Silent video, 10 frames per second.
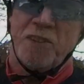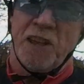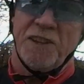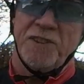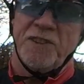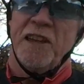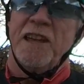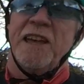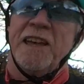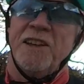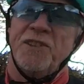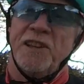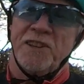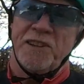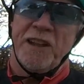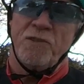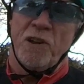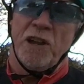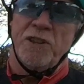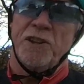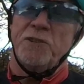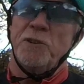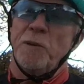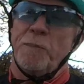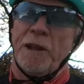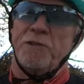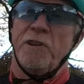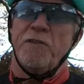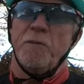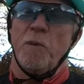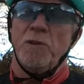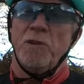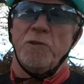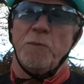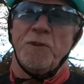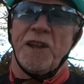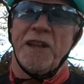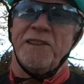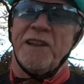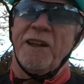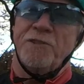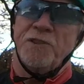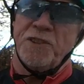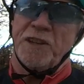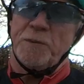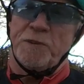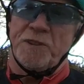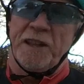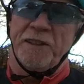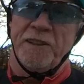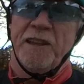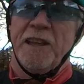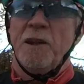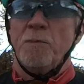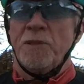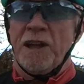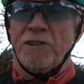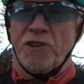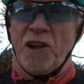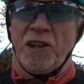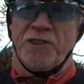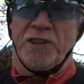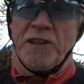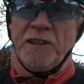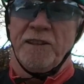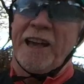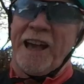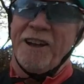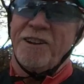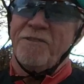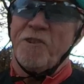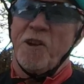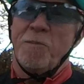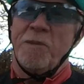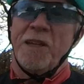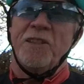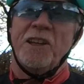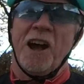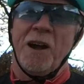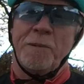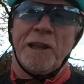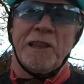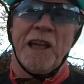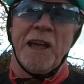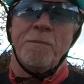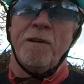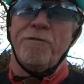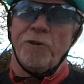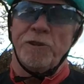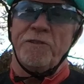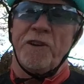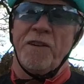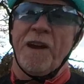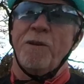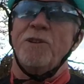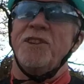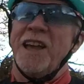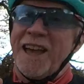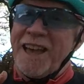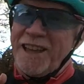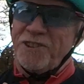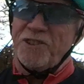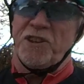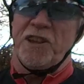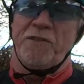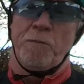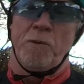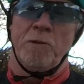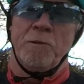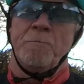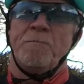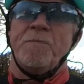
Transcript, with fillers: of the test is that in 10 rides, I took the battery from 100% down to 6% without charging. I can confirm then the Garmin claim of 45 hours is achievable.